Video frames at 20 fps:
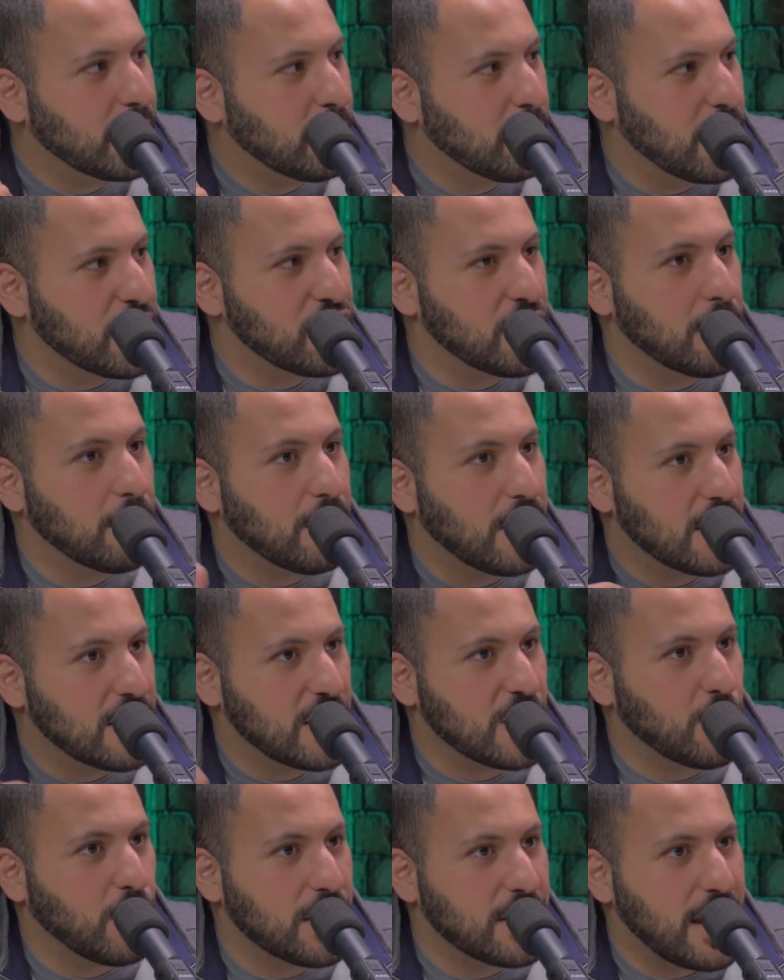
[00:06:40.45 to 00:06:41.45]
Bishop, this
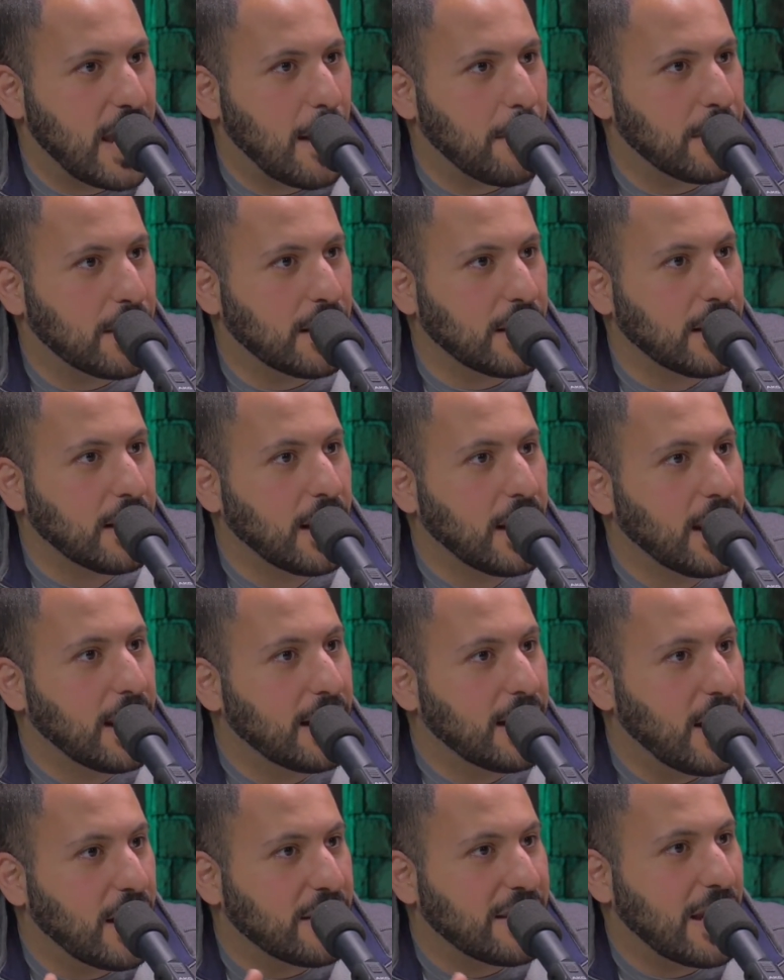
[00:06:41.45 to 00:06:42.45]
is what's happening.
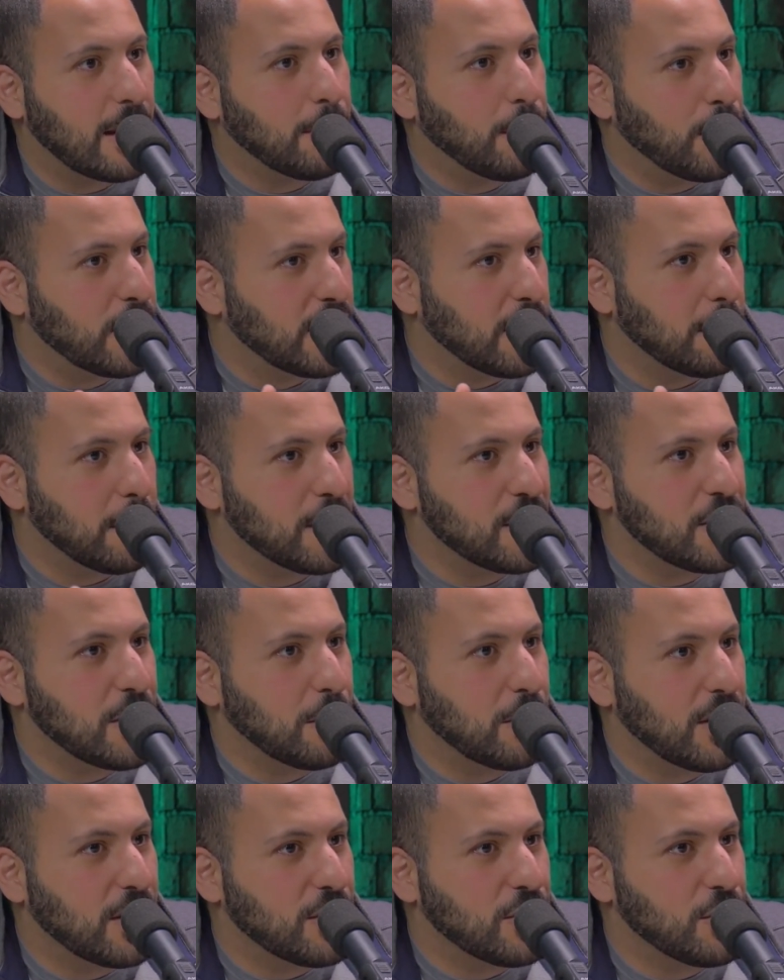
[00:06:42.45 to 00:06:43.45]
Now, at that point, the
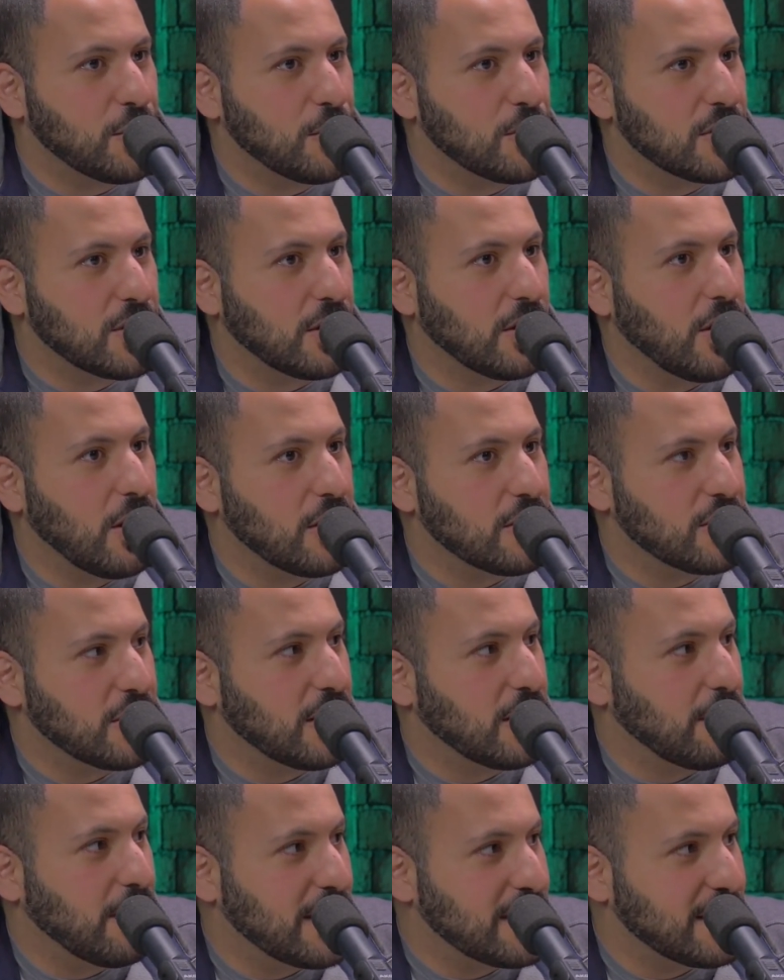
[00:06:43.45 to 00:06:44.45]
bishop can choose to launch an
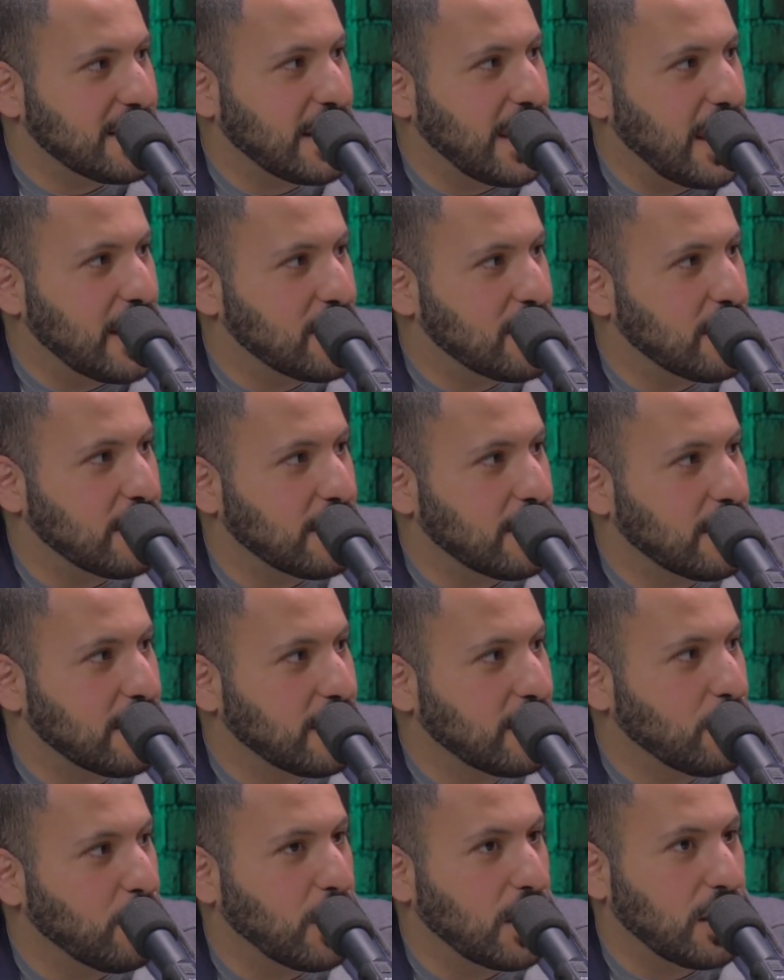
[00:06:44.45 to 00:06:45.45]
investigation.
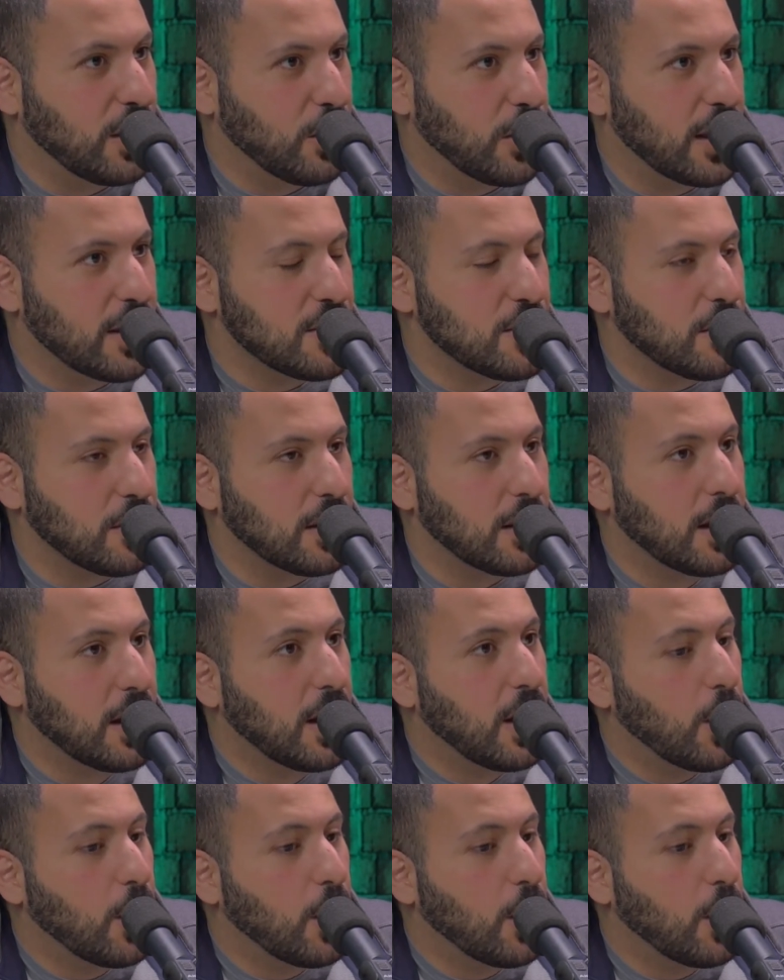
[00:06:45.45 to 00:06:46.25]
We're going to look into it.